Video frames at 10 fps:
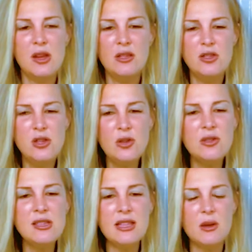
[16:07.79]
is
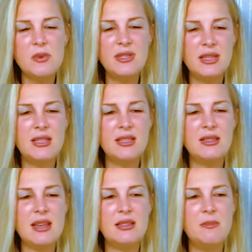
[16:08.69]
using that
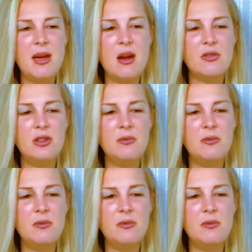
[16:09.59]
resistance as a boundary,